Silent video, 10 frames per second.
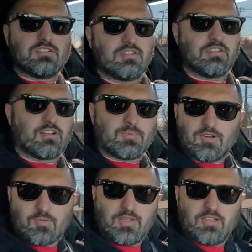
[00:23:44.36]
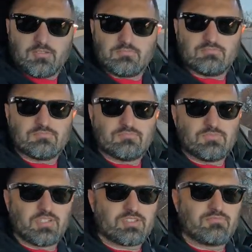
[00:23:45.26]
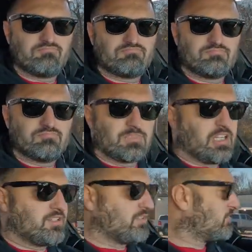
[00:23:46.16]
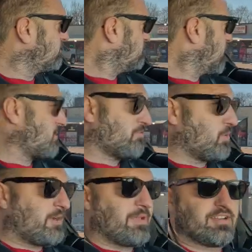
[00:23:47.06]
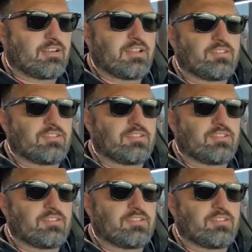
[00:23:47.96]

to the upper RPM just because I don't have a wideband on it,